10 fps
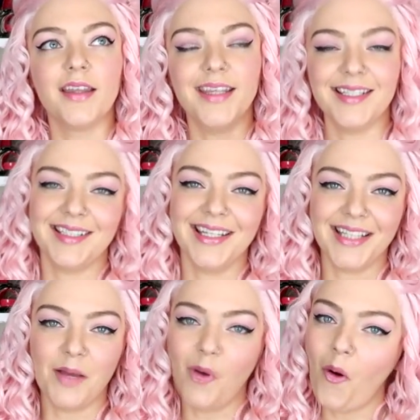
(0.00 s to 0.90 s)
these days
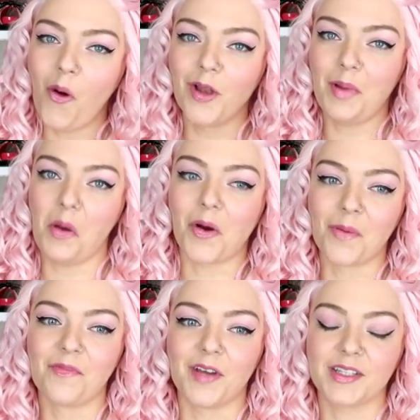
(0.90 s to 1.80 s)
I'm all about
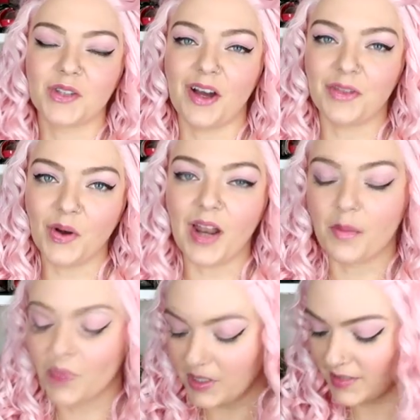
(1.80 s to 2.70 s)
comfort, so I thought
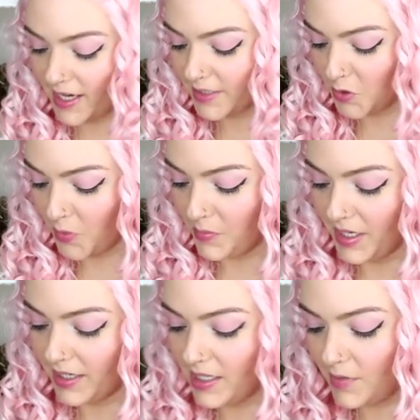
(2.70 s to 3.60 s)
I'm gonna size up and
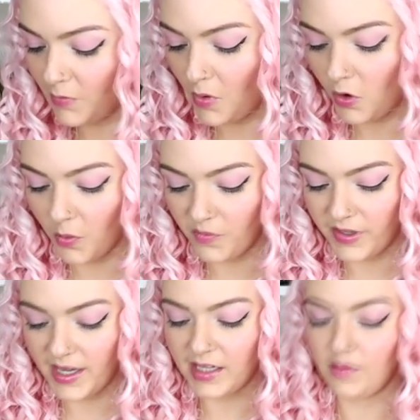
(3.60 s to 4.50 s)
make it even more
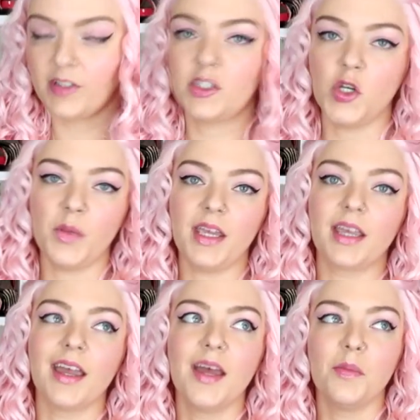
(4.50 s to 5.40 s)
comfy, and if it's too big,